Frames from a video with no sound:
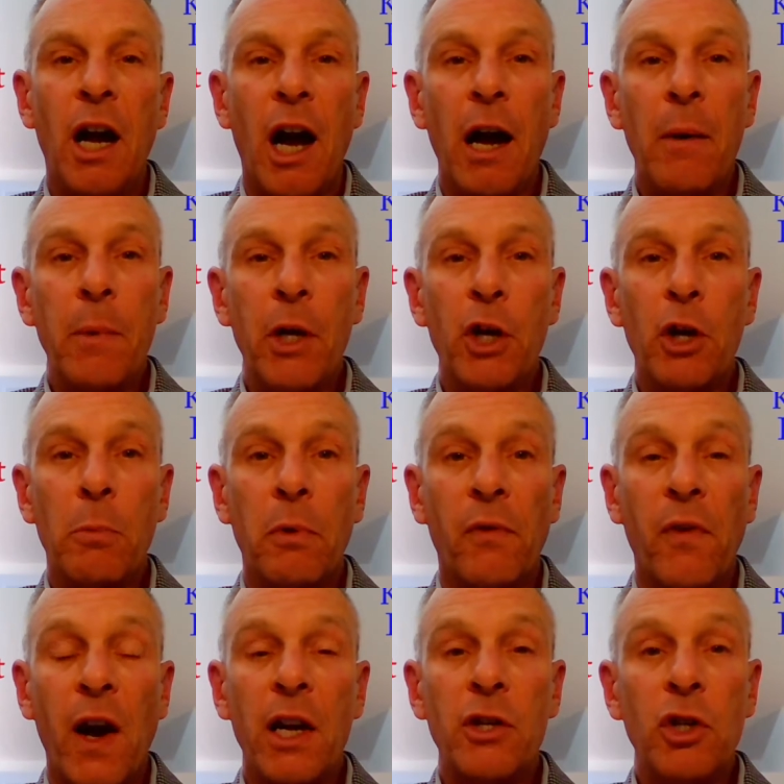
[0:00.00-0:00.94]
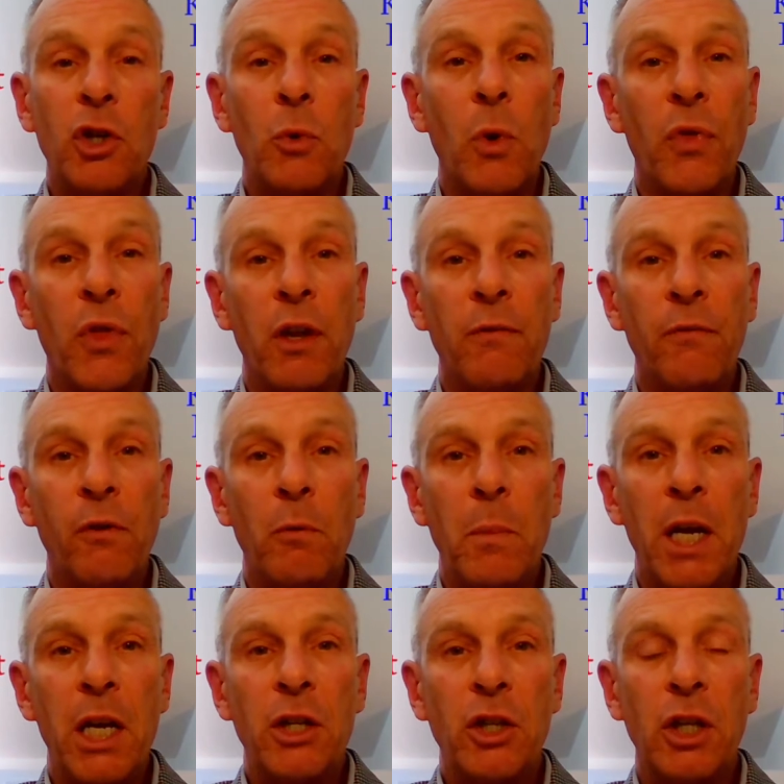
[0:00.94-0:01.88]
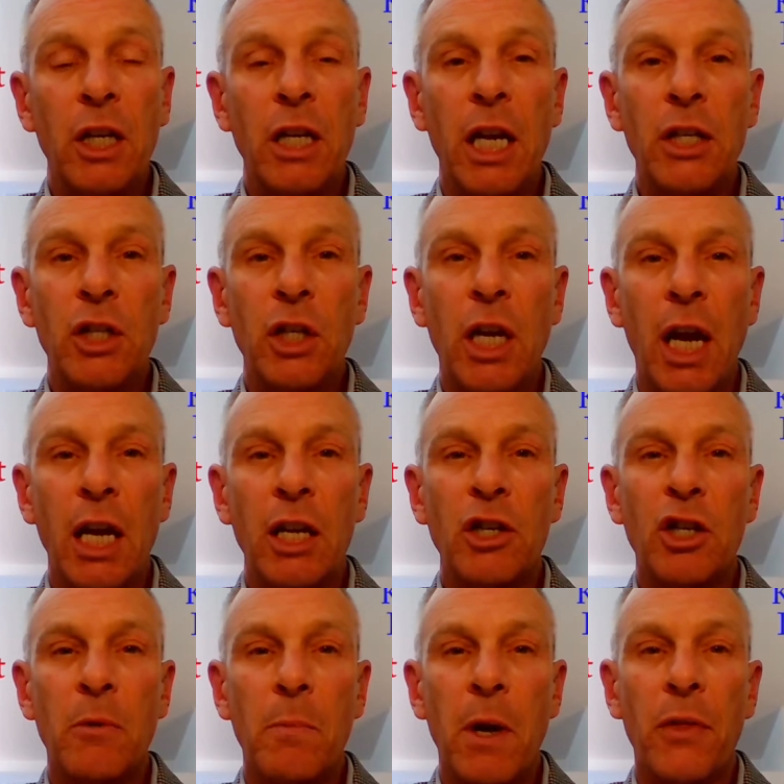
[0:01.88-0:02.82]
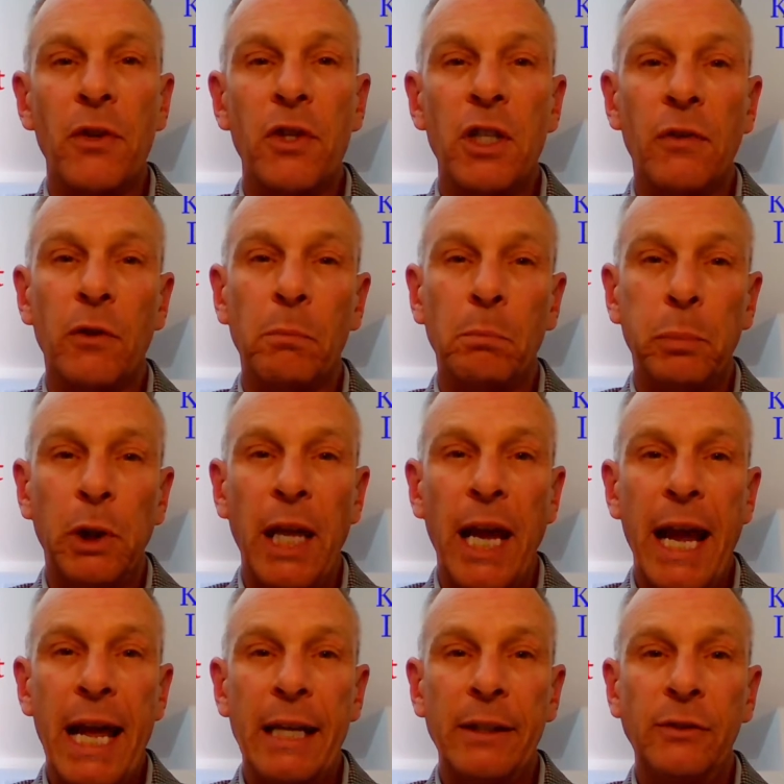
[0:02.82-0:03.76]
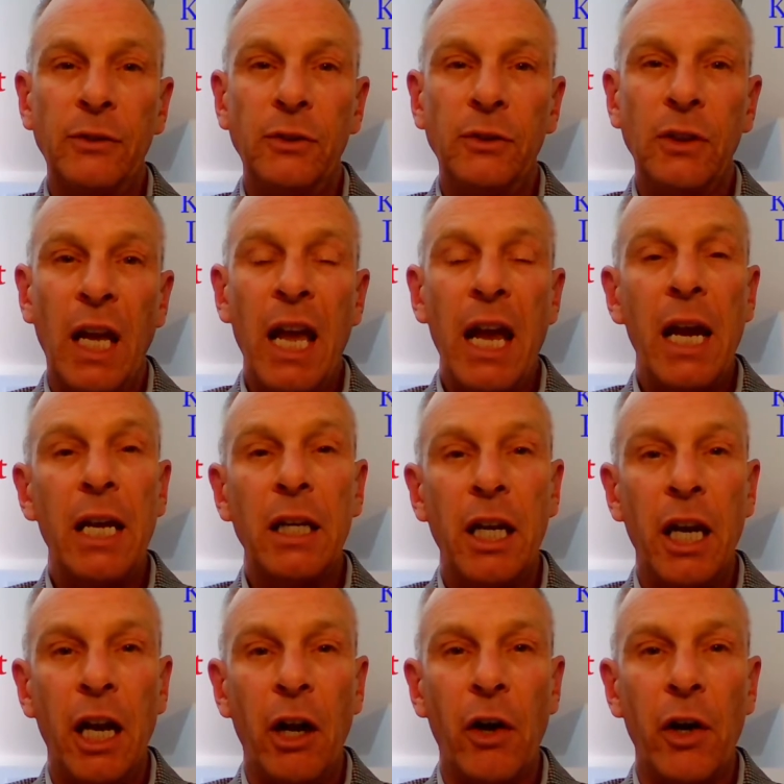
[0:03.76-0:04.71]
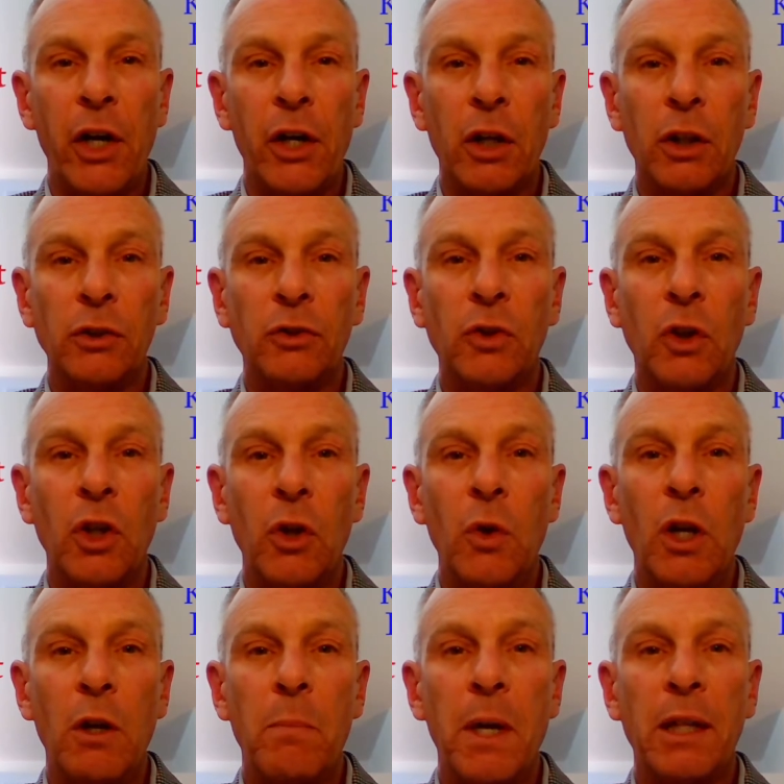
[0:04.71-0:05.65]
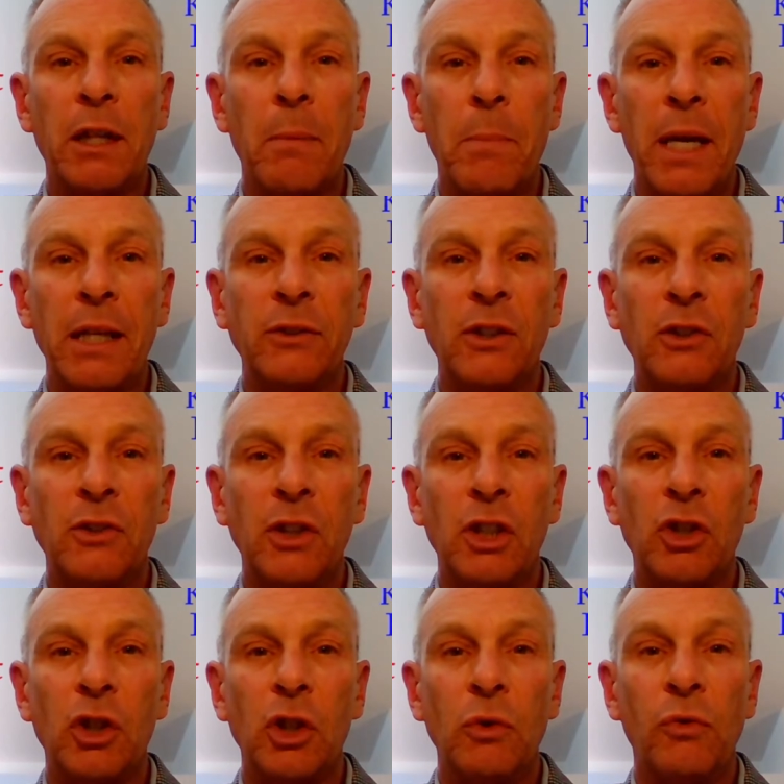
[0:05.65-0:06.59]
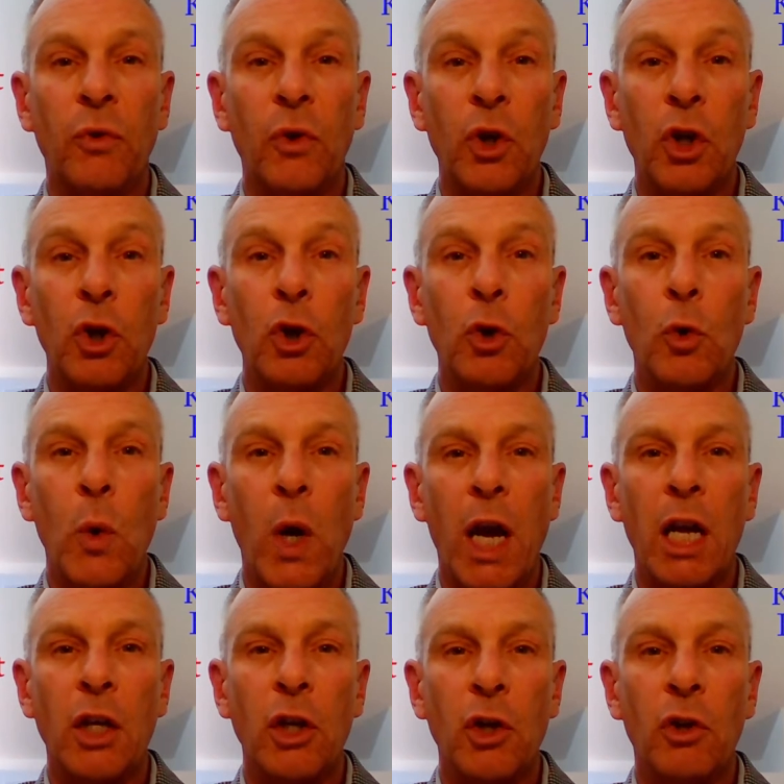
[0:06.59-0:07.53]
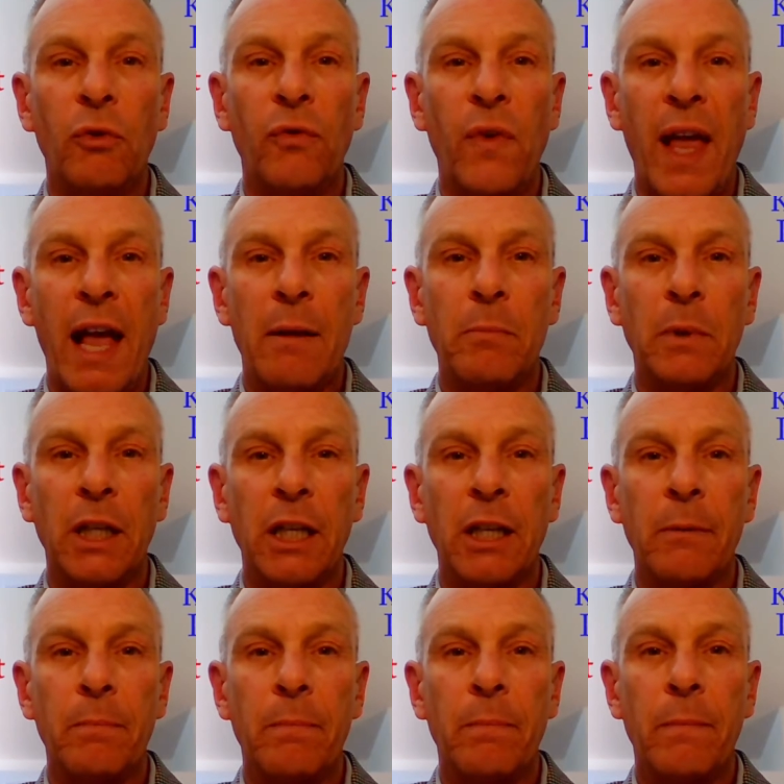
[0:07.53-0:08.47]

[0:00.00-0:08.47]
I'm here to provide you with information and education about the different plans and carriers so you can make the best decision for you and your family.